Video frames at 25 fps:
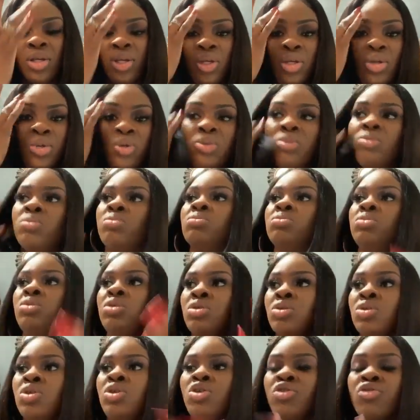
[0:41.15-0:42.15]
you
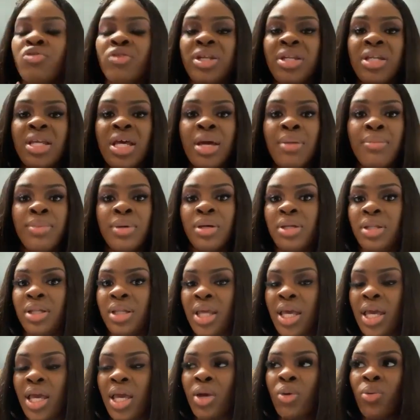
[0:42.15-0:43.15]
you know you greet them, good
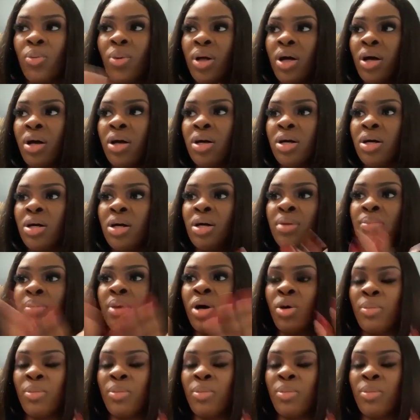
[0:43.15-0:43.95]
day, welcome,